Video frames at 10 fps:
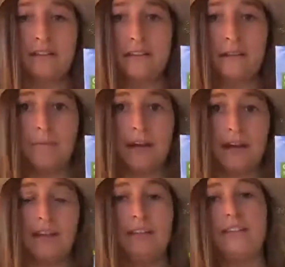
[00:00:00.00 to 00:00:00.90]
seed
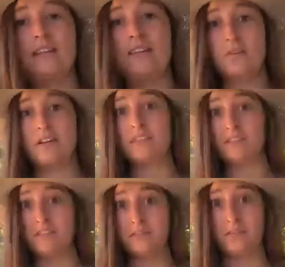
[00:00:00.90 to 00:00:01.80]
packets like you get at the
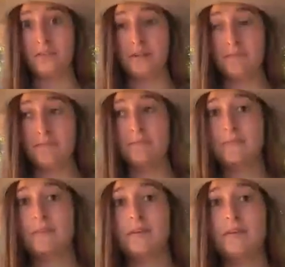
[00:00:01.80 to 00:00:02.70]
store,
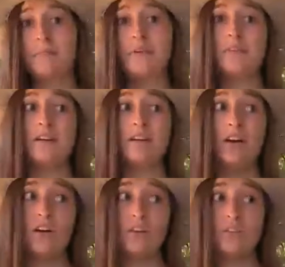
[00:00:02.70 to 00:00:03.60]
but there are
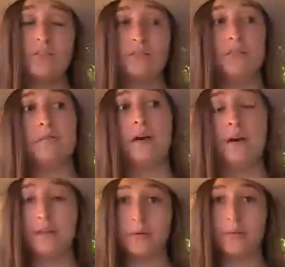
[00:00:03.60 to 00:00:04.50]
also some
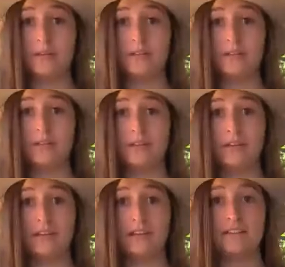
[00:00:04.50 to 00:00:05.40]
other places you
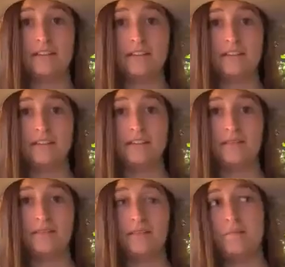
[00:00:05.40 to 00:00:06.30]
can get seeds.
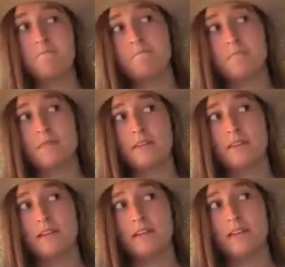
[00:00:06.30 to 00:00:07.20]

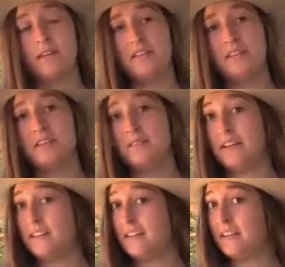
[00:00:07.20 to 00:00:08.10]
Can you think of
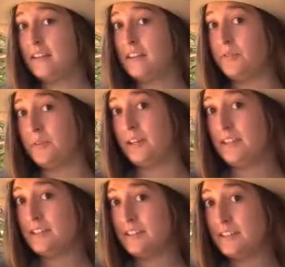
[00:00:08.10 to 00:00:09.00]
anything that you eat
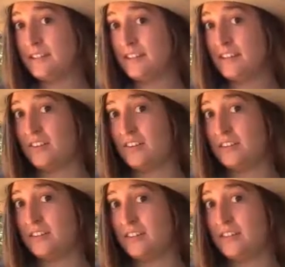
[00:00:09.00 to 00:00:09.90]
that
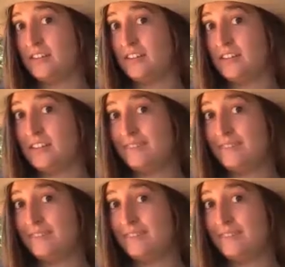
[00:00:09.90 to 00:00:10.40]
also has seeds?